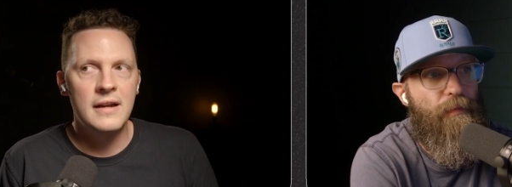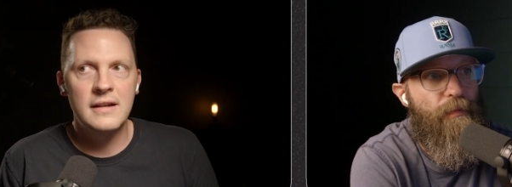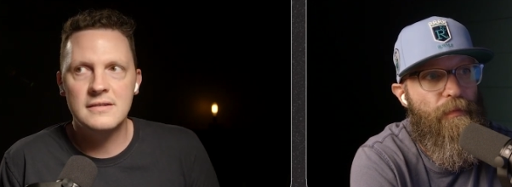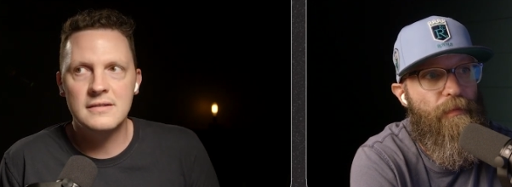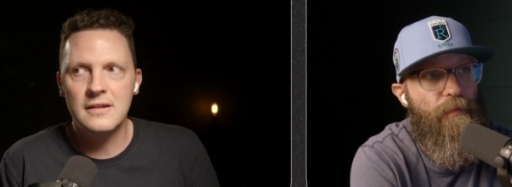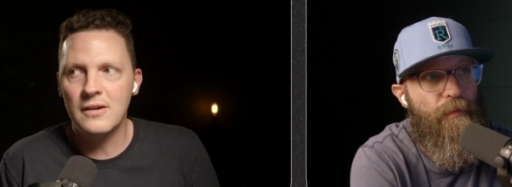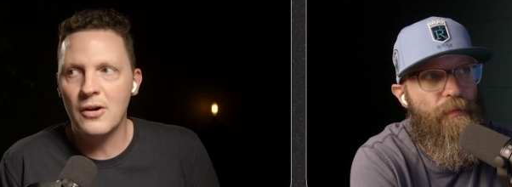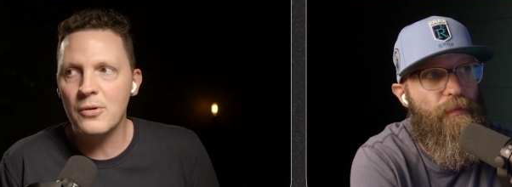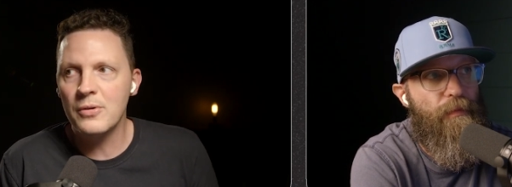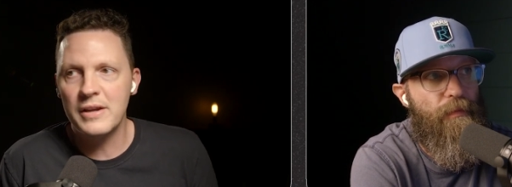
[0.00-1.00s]
Speaker 1: It's
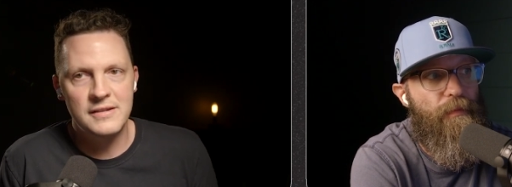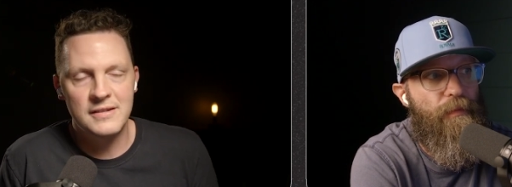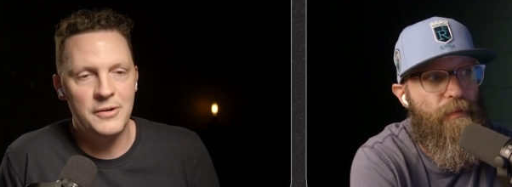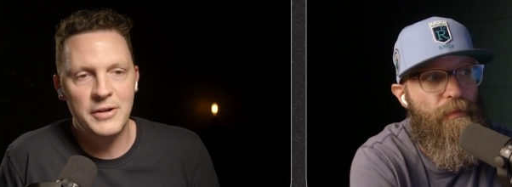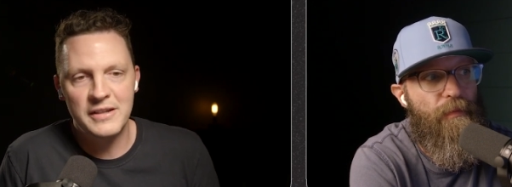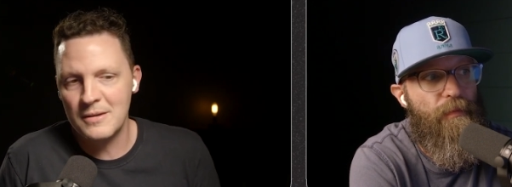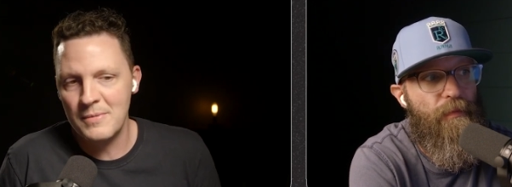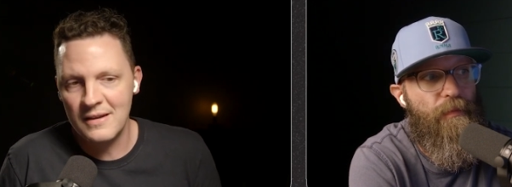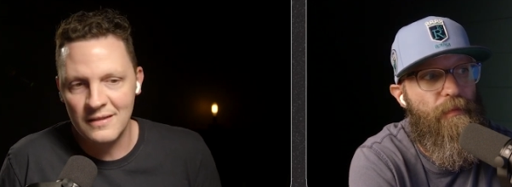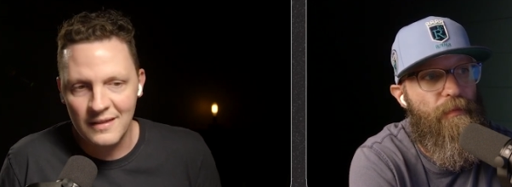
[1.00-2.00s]
always going to
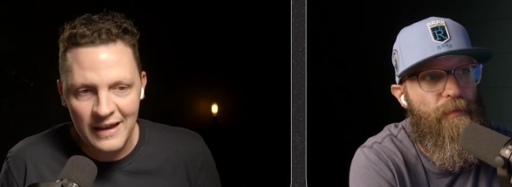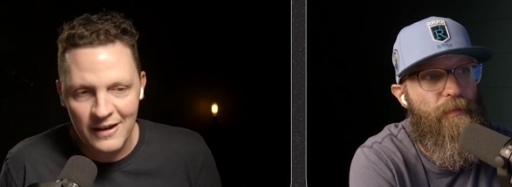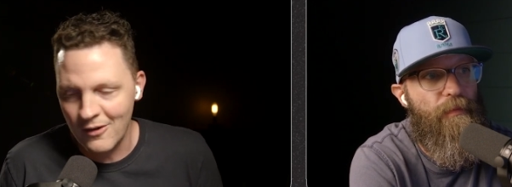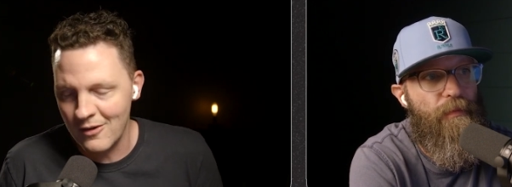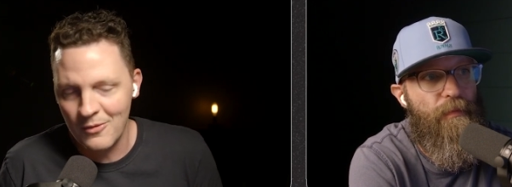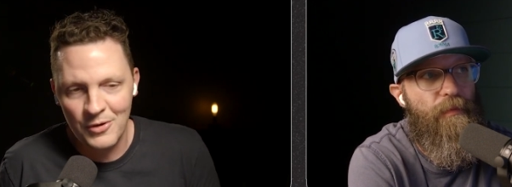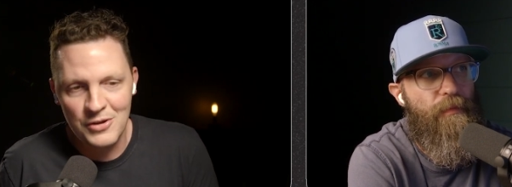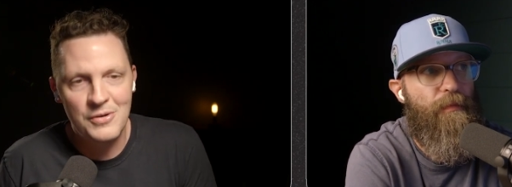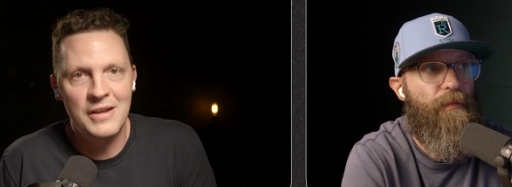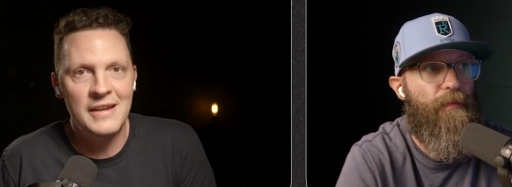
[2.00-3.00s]
be later
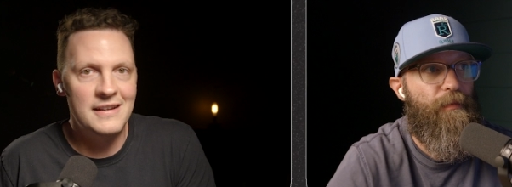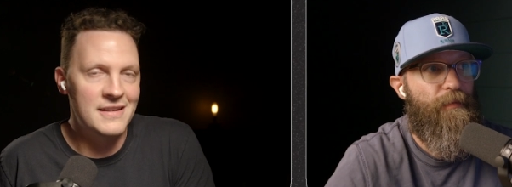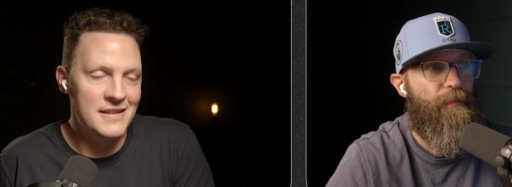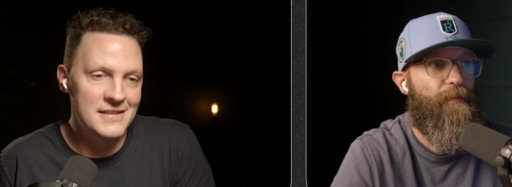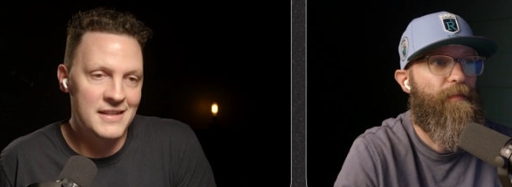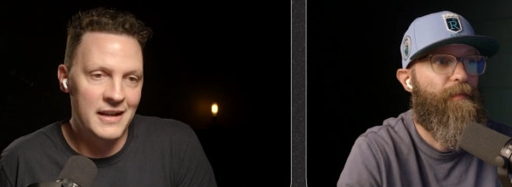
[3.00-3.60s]
when you can get to these